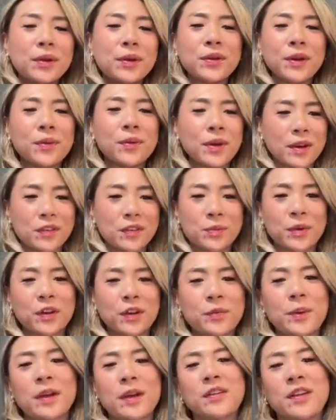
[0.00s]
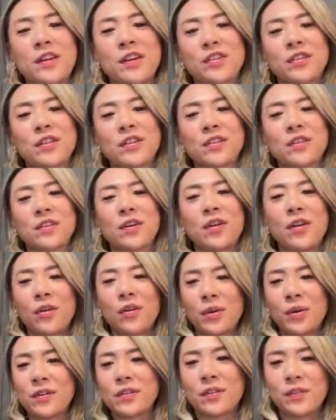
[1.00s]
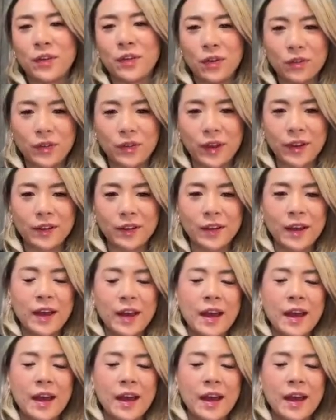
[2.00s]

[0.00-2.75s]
all know customer expectations are always evolving,